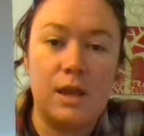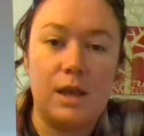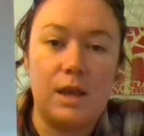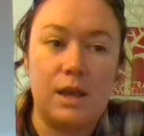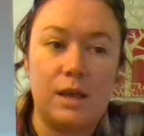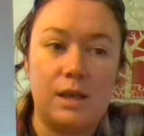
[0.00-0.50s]

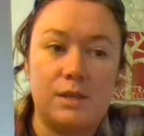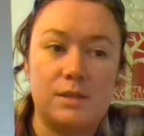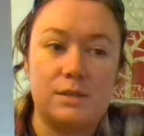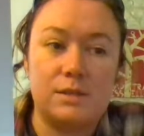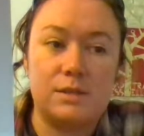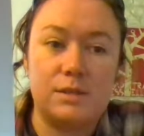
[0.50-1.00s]

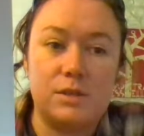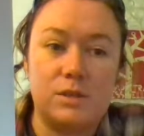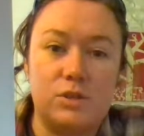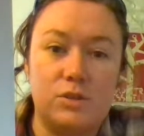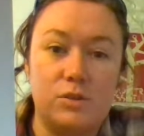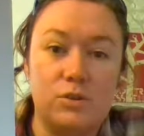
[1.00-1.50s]
And
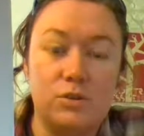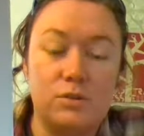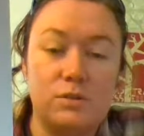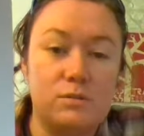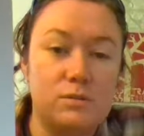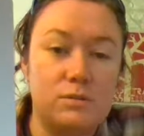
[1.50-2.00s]
you're
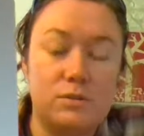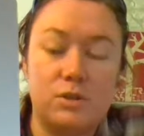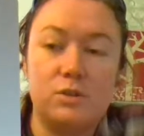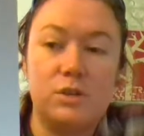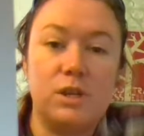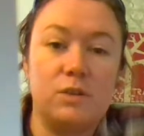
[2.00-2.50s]

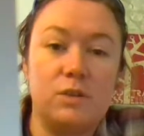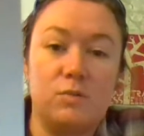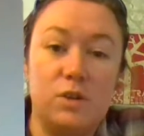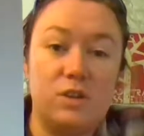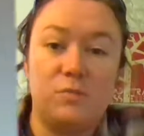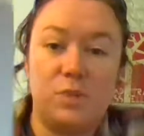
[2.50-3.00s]
getting
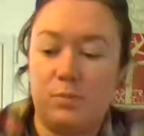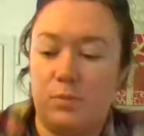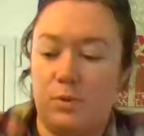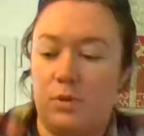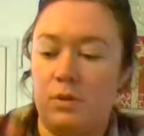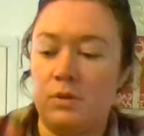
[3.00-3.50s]
rid of
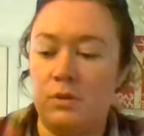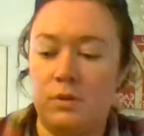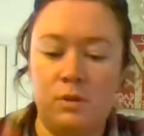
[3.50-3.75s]
people